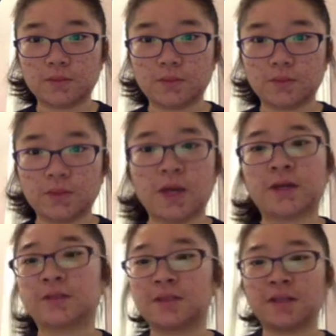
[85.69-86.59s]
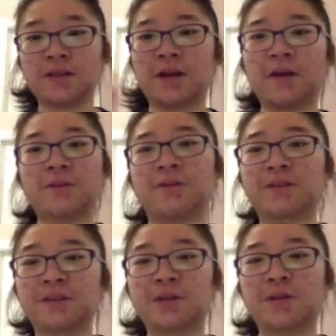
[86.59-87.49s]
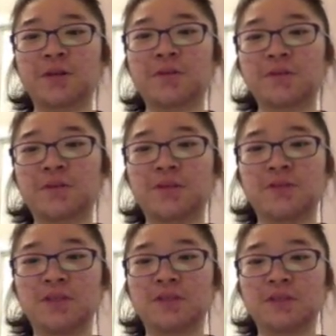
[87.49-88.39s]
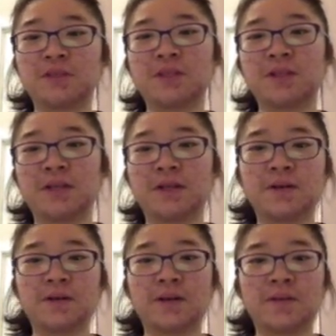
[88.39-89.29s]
Yeah, see, an error occurred retrieving user data. Okay.